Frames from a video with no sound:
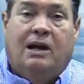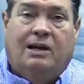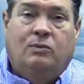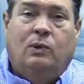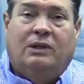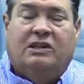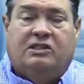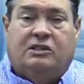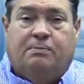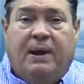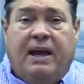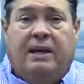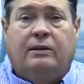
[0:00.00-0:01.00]
and we'll
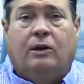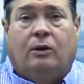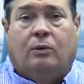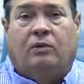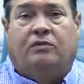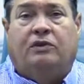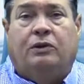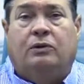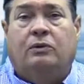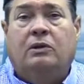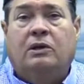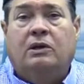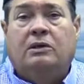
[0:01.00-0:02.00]
expand our review
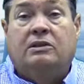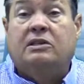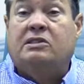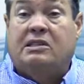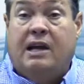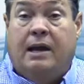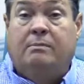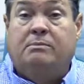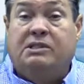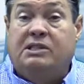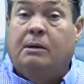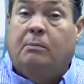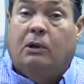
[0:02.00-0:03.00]
to
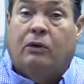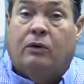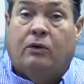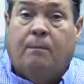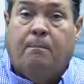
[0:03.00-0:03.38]
same-similar.